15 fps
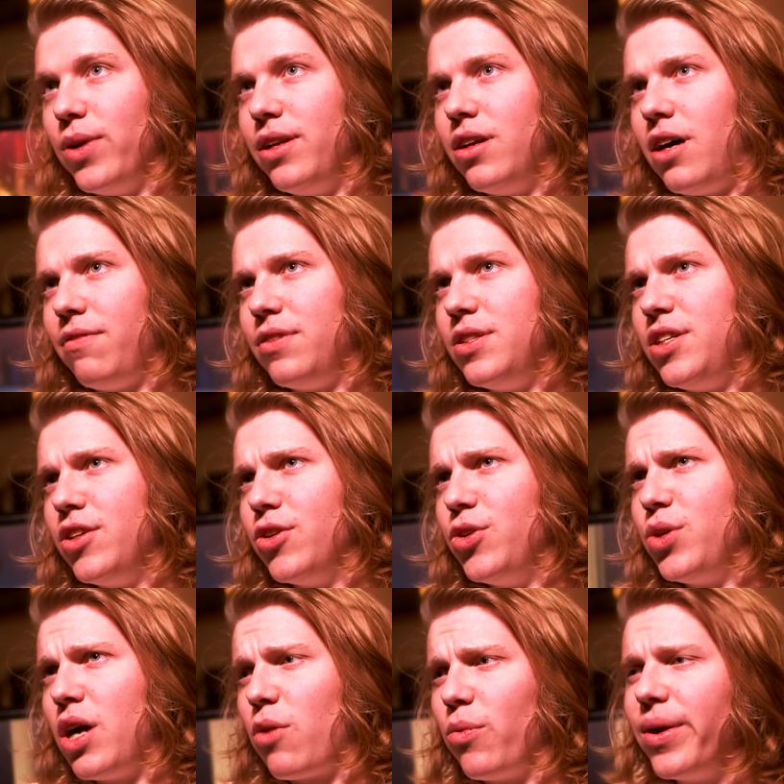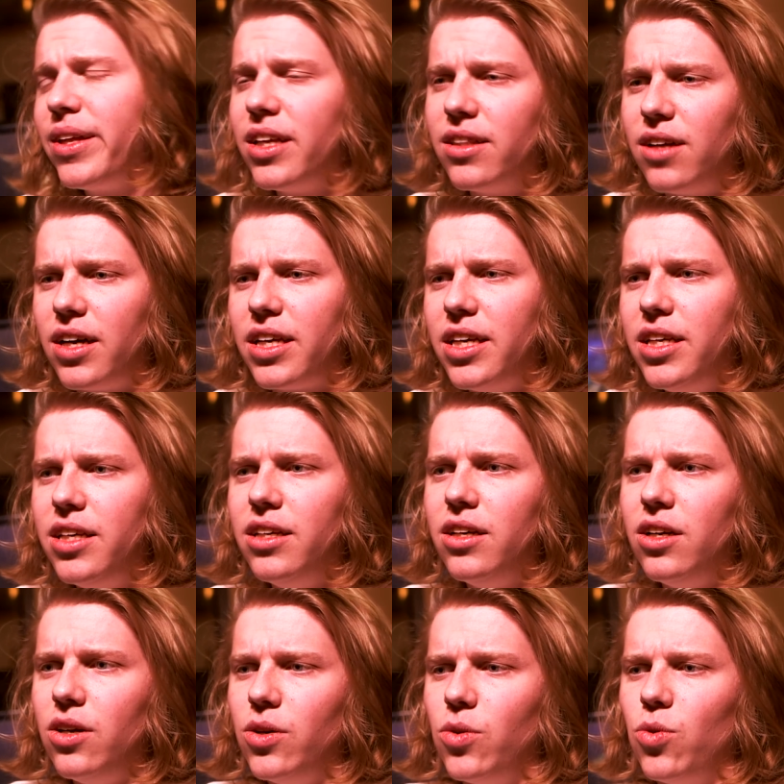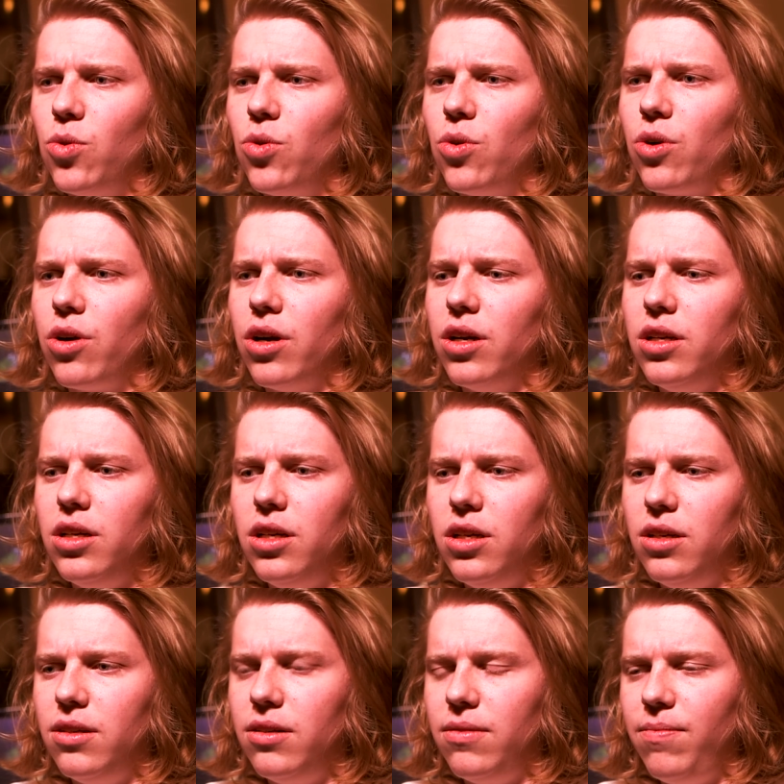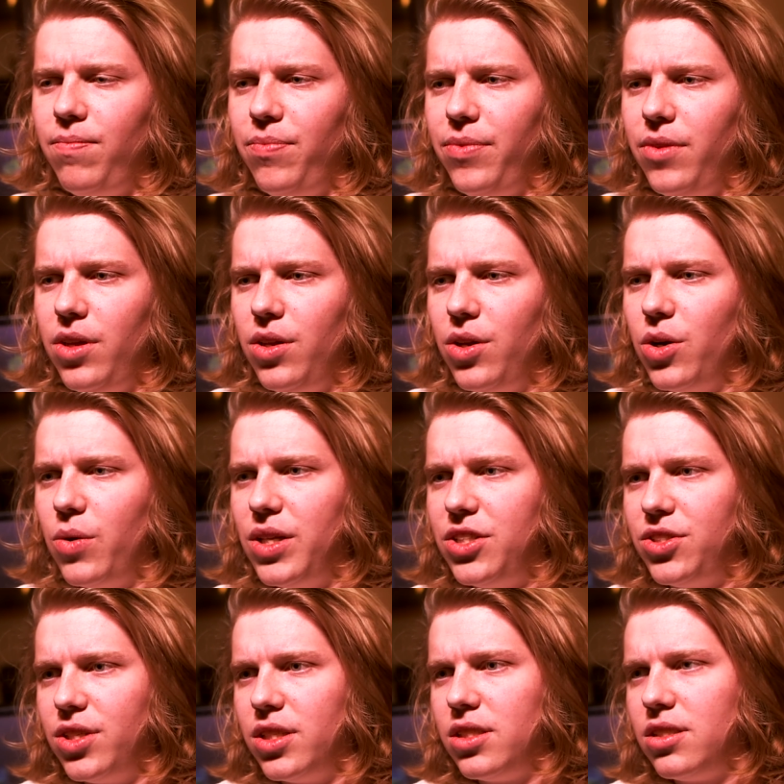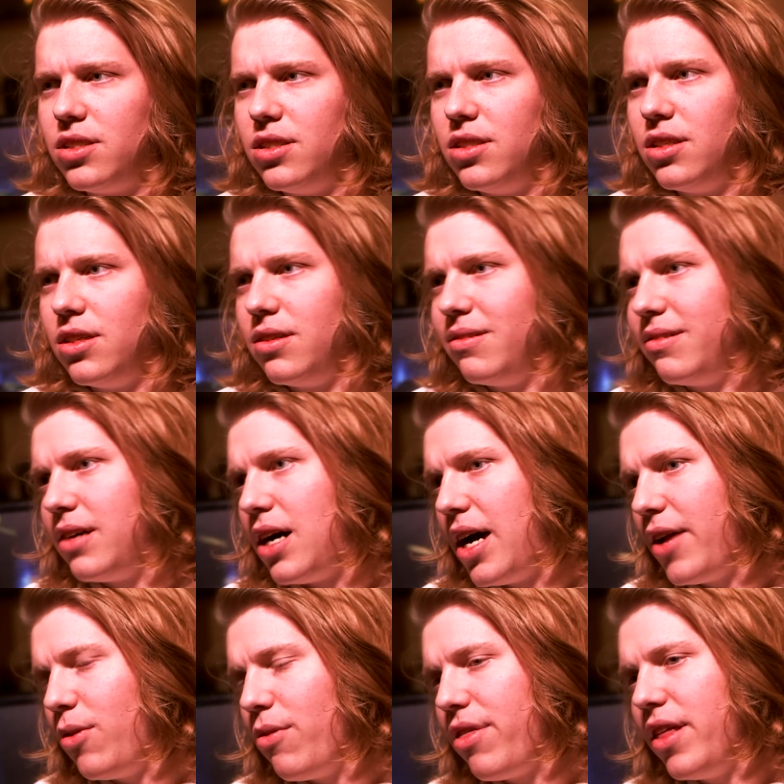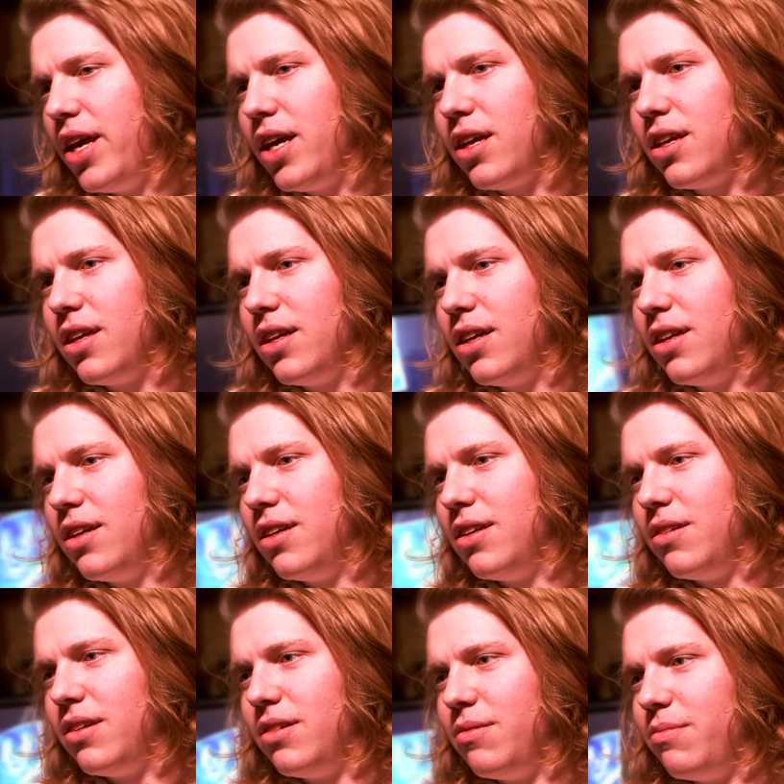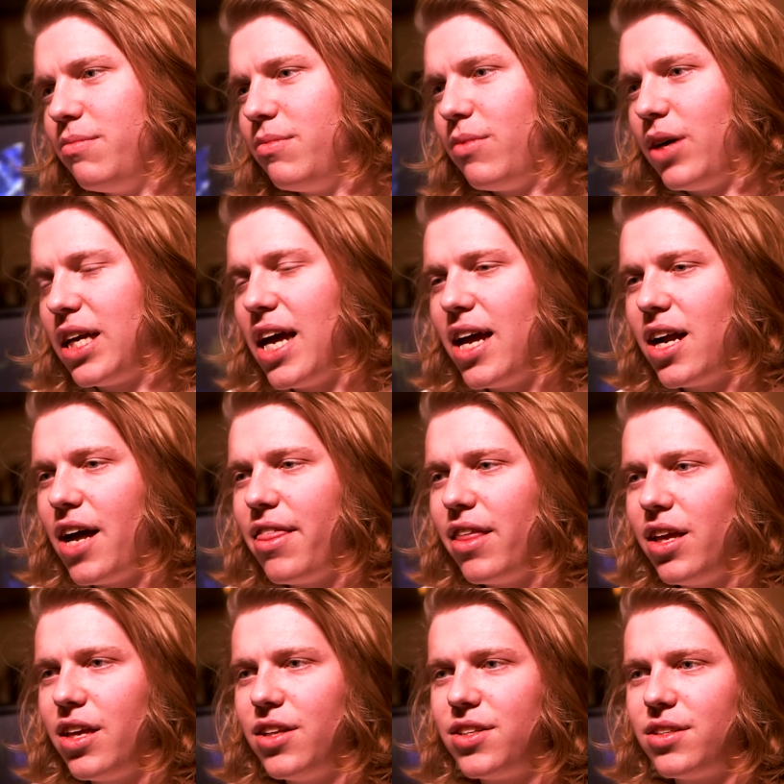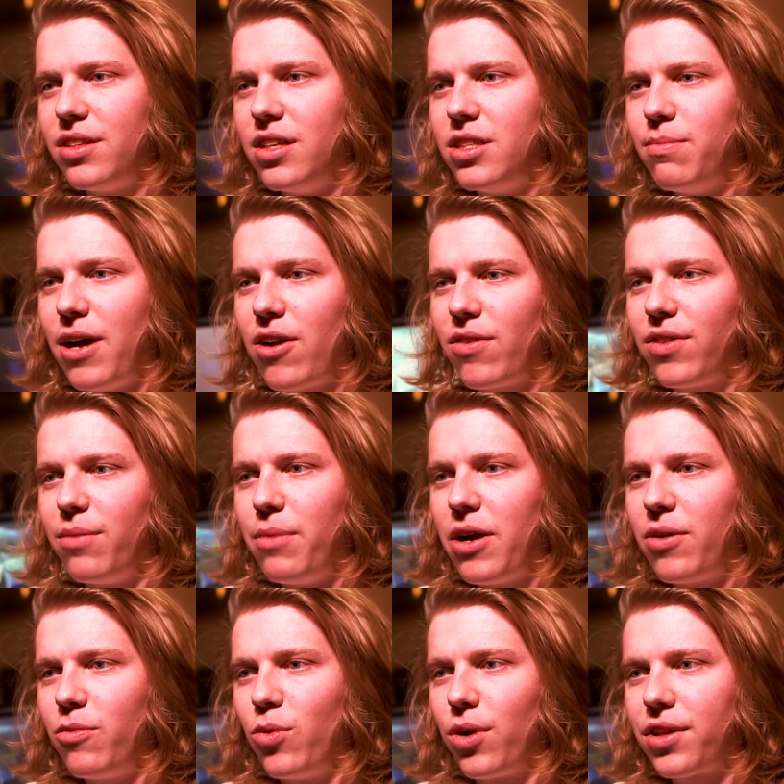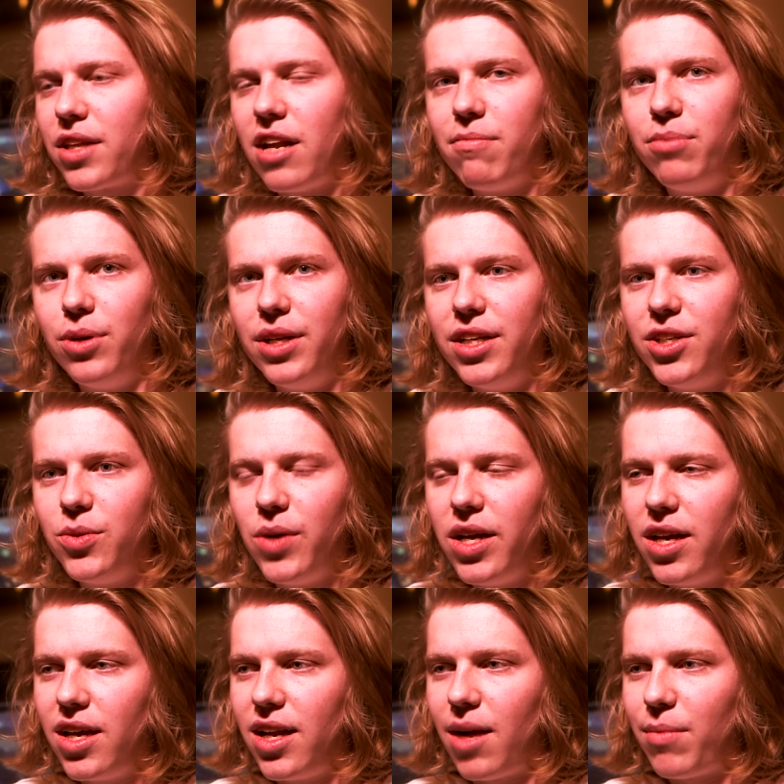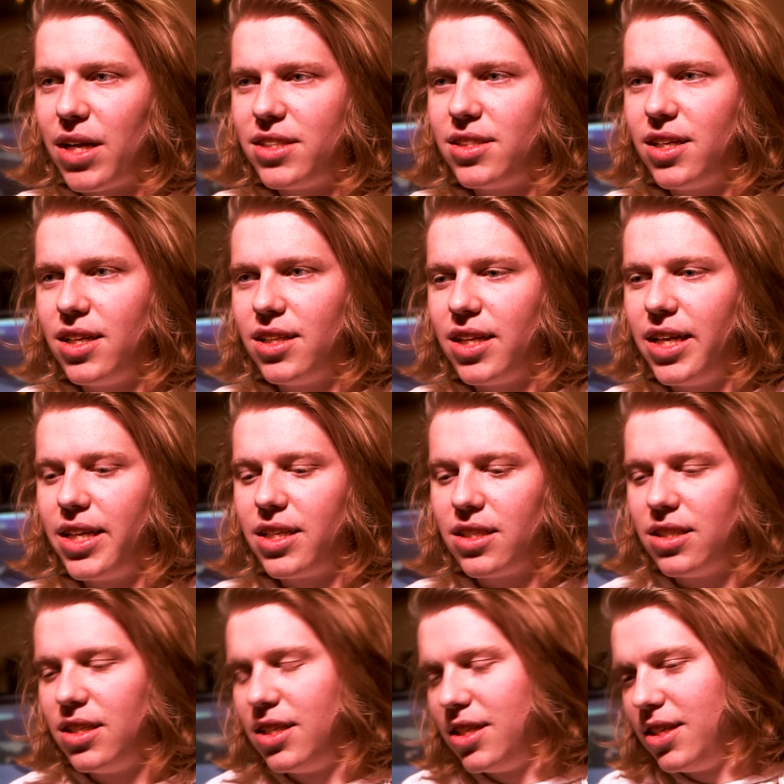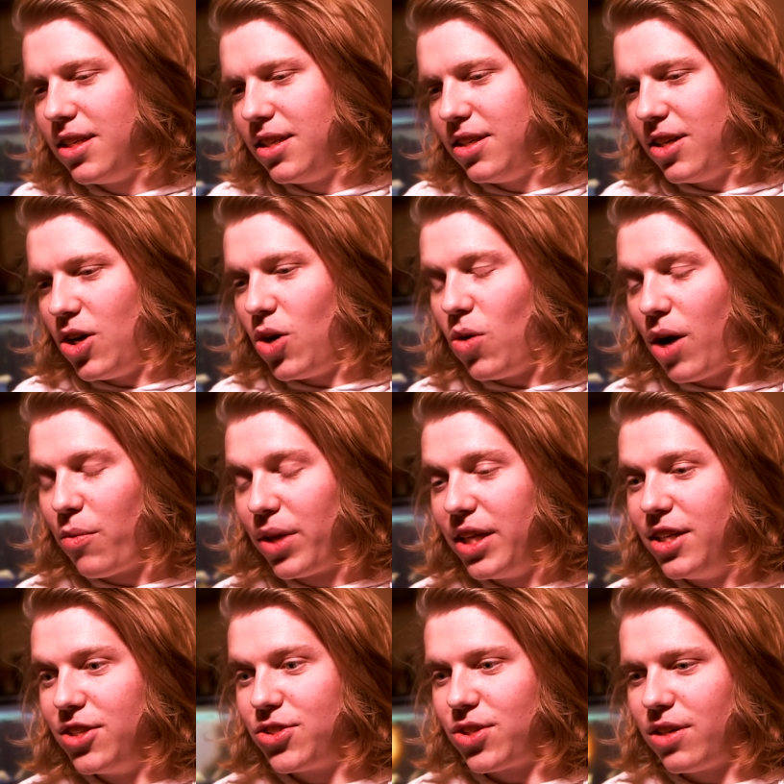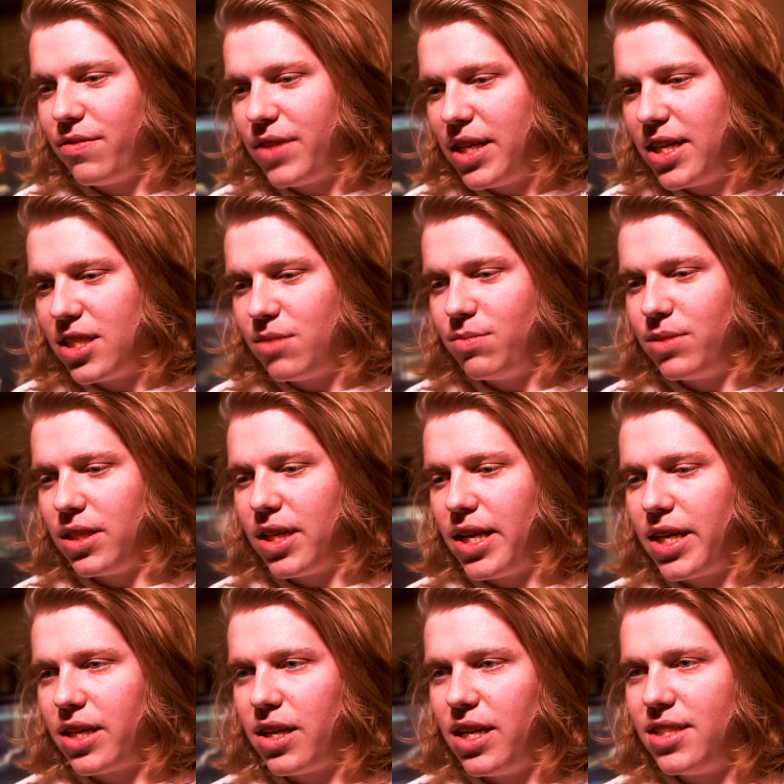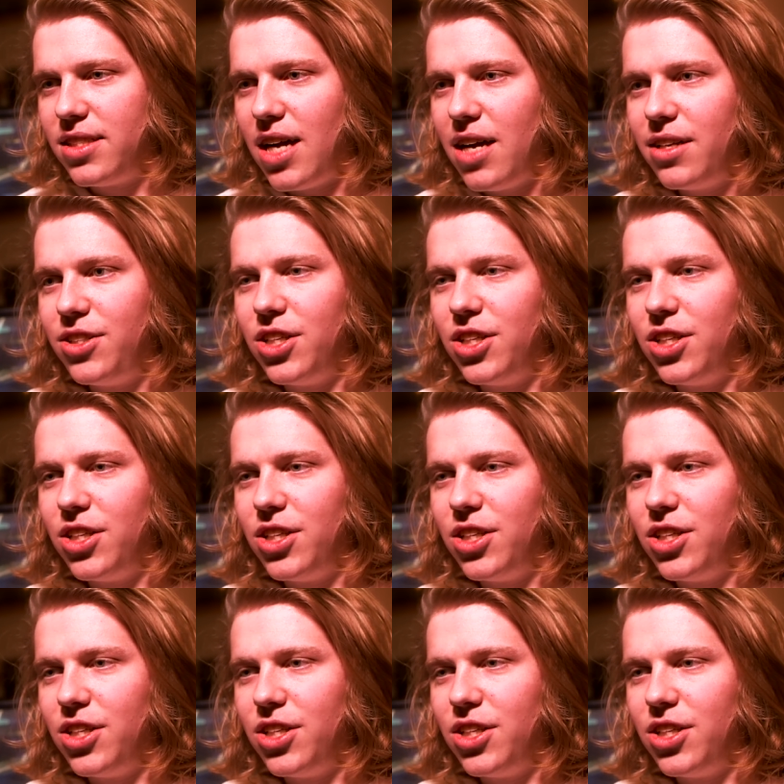written off as either you got really lucky or, you know, it's just, I don't think, again, I think it's a matter of the amount of work that I put into it. And I'm not saying like, oh, I really deserve this, but like, it's not